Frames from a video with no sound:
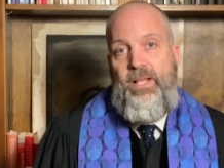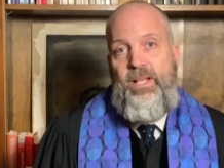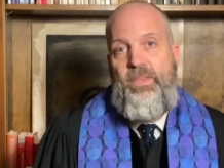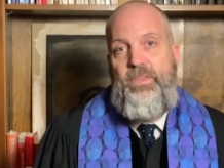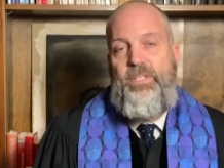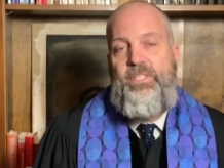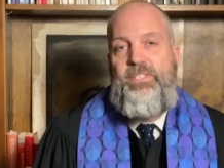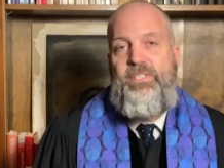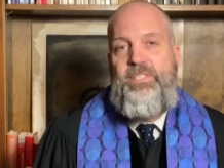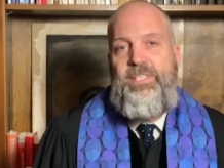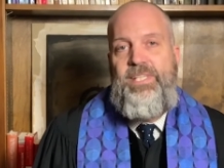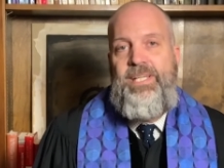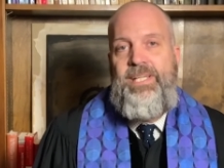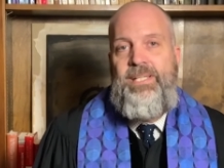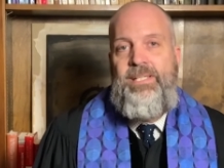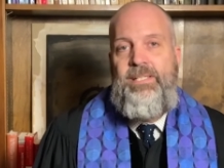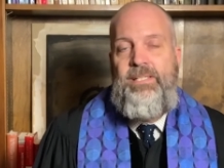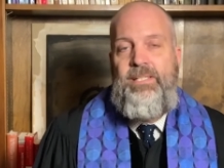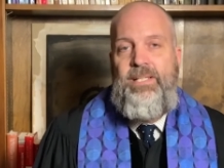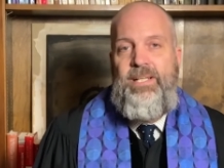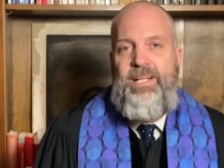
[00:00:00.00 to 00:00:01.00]
The
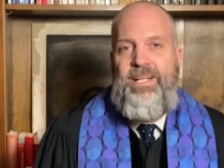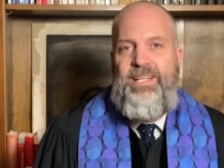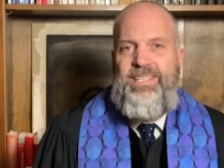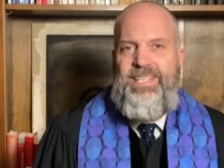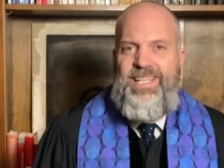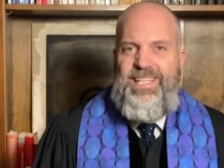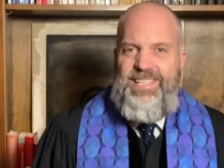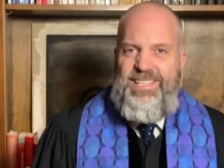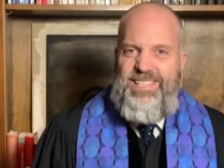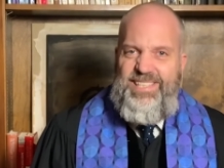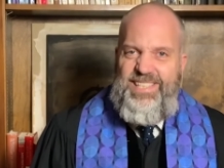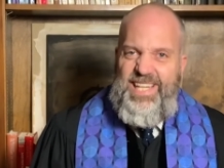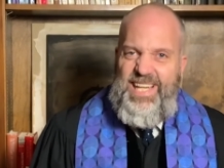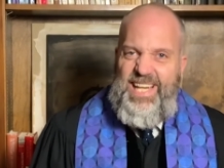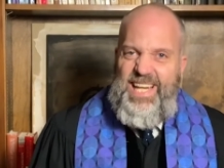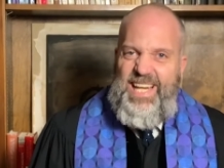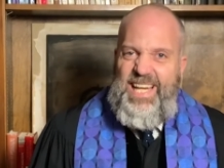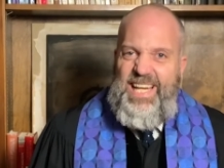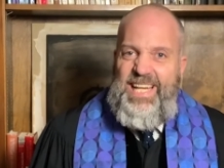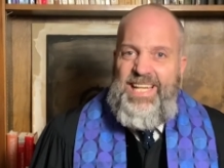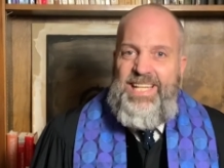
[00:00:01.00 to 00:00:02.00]
sin that is
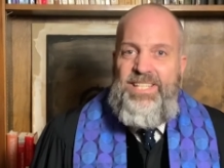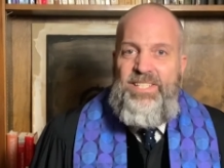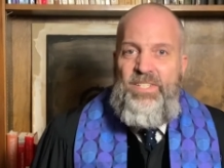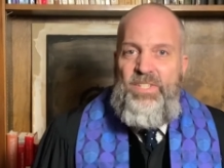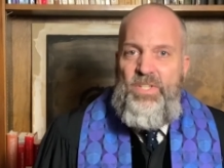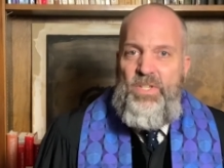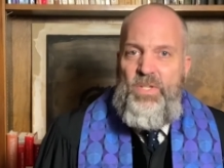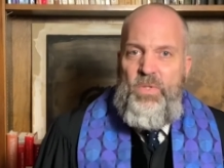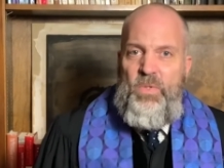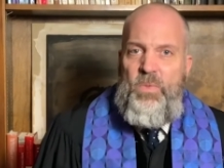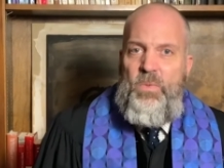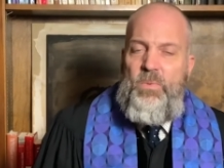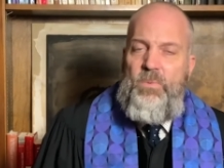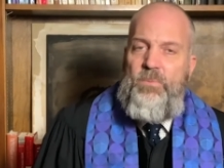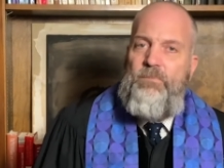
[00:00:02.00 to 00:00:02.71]
in you,